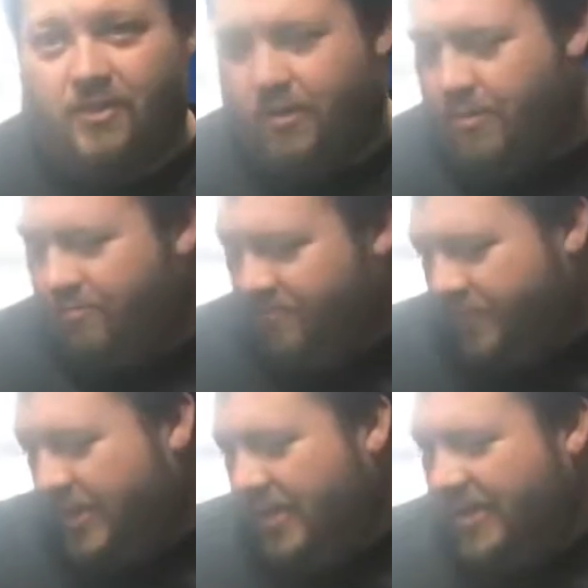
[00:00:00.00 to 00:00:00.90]
I
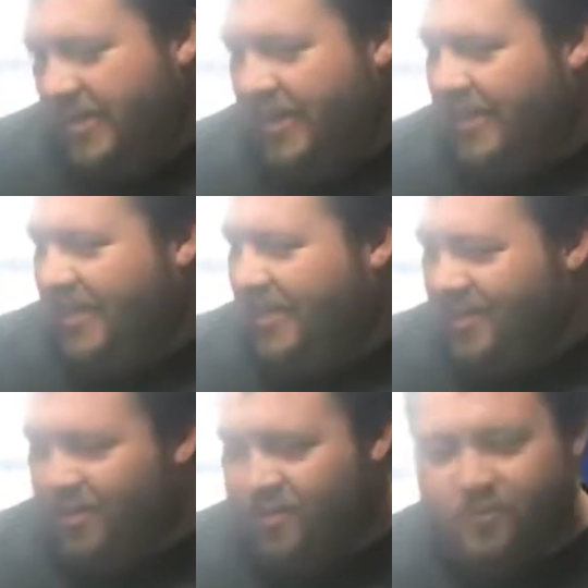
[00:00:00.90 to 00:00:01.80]
didn't get
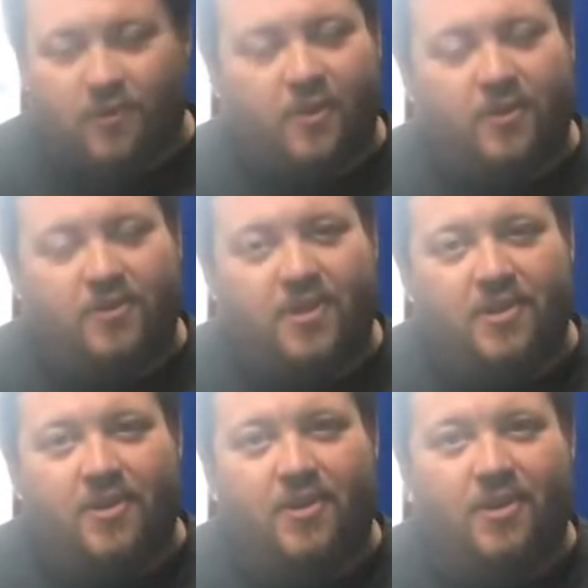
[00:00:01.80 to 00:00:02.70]
near as far as I
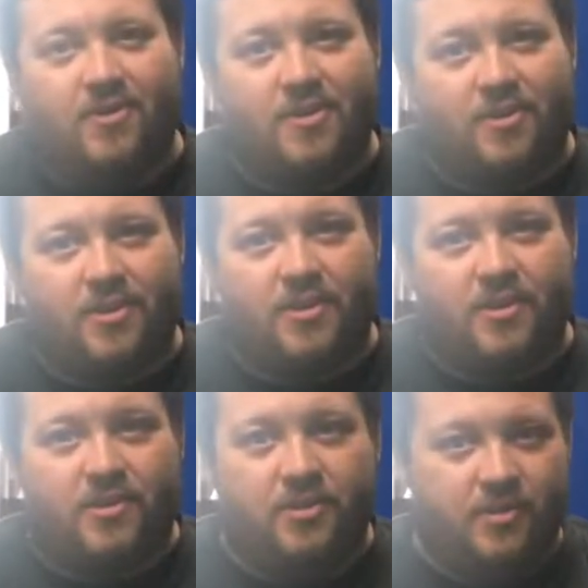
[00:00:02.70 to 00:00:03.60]
thought I was going
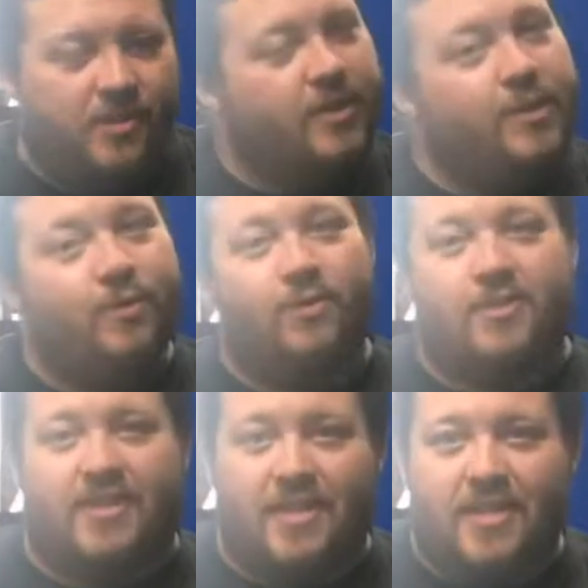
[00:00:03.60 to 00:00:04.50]
to.
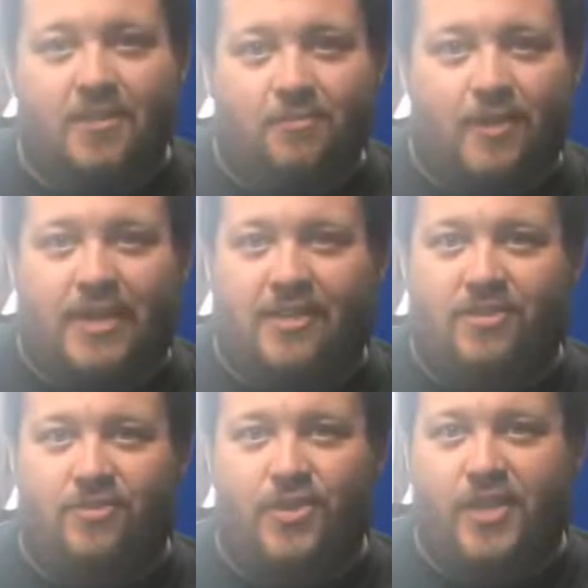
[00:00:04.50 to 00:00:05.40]
Once again,
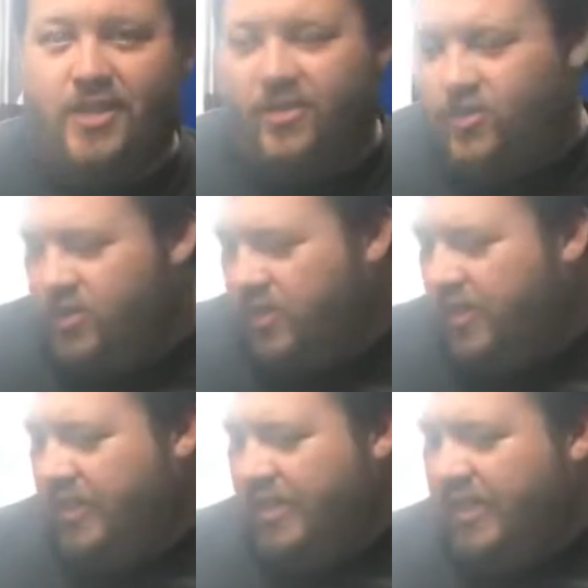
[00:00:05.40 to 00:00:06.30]
plans have changed.
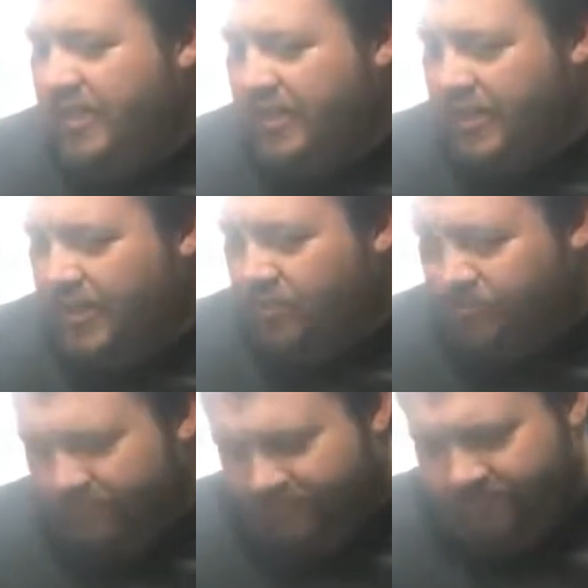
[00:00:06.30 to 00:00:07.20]

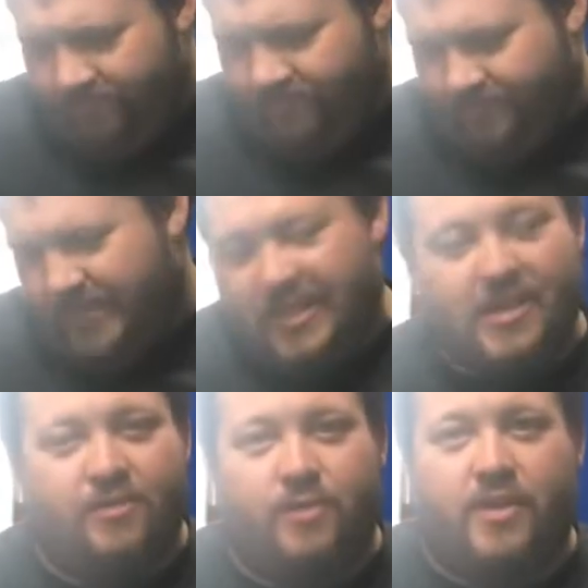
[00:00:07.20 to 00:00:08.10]
It
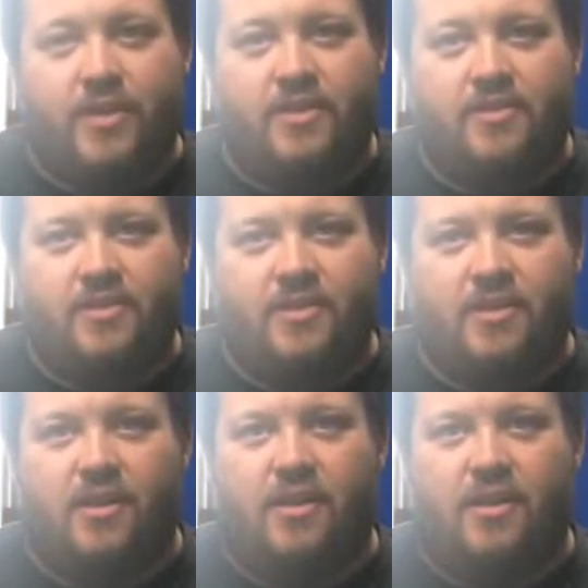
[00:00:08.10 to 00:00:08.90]
is what it is.